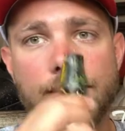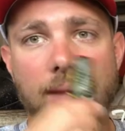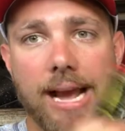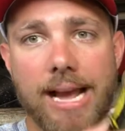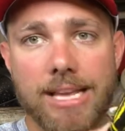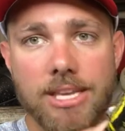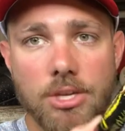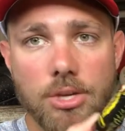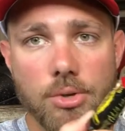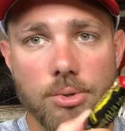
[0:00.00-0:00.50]

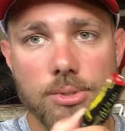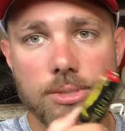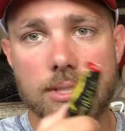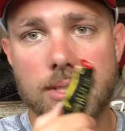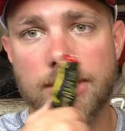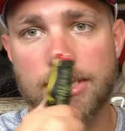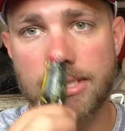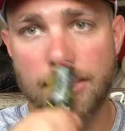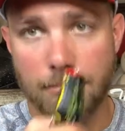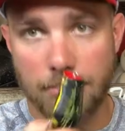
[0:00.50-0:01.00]
I use
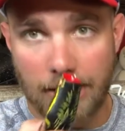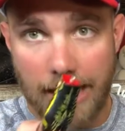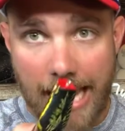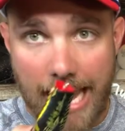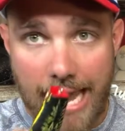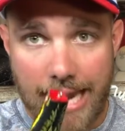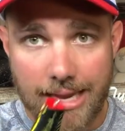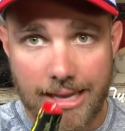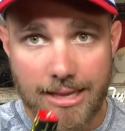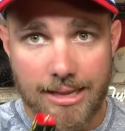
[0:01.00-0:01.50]
the
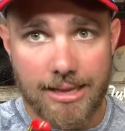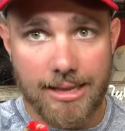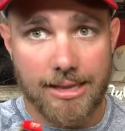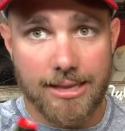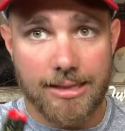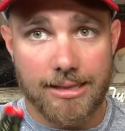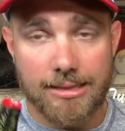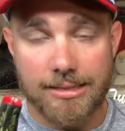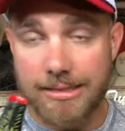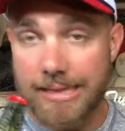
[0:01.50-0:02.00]
black.
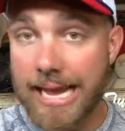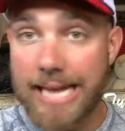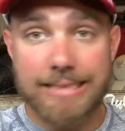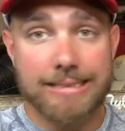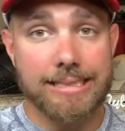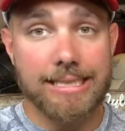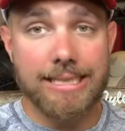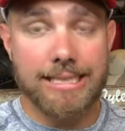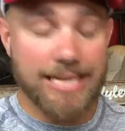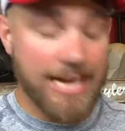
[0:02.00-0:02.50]

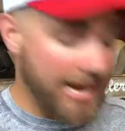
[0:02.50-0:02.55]
That's it,